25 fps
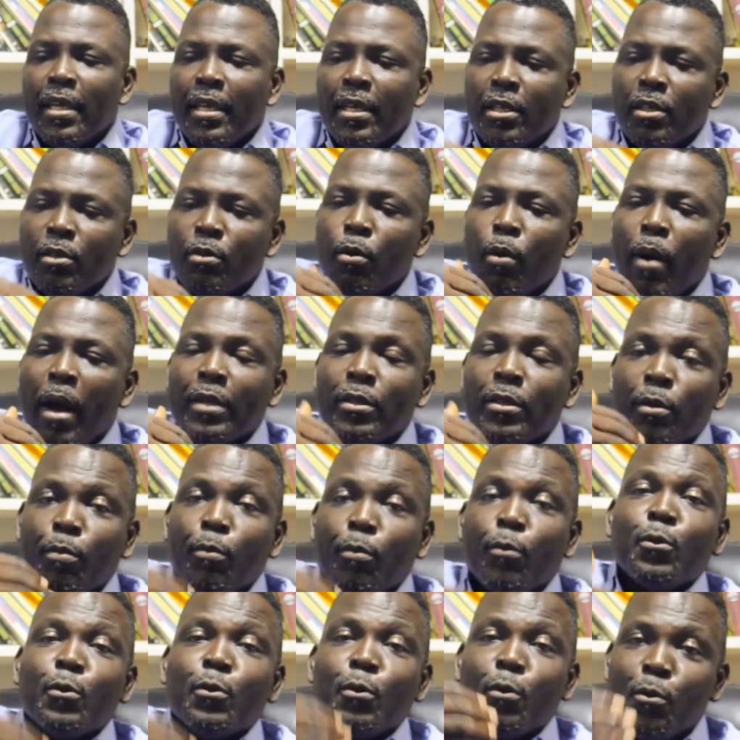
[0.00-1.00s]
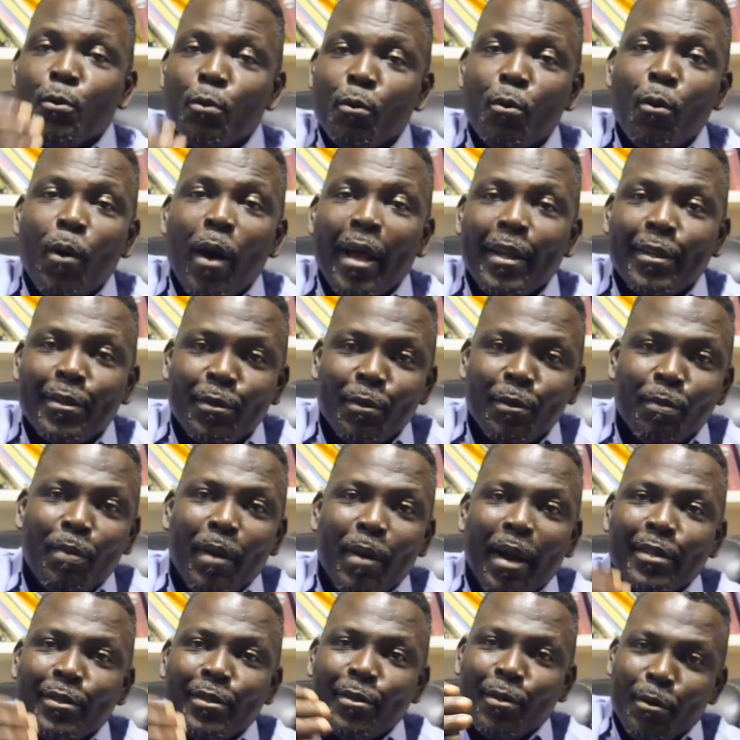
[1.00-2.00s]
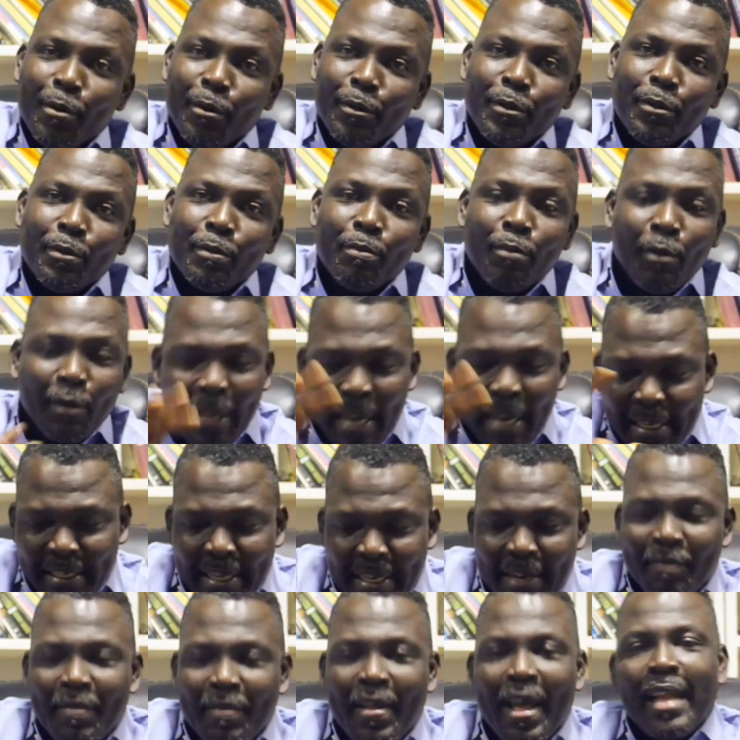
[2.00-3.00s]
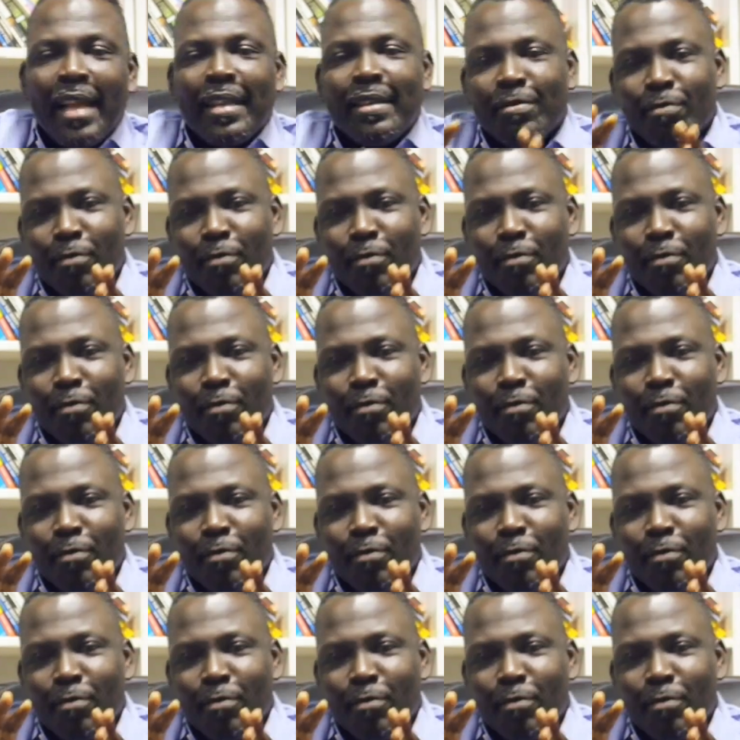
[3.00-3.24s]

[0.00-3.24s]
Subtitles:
you are supposed to know as you pass on to. But let's leave that.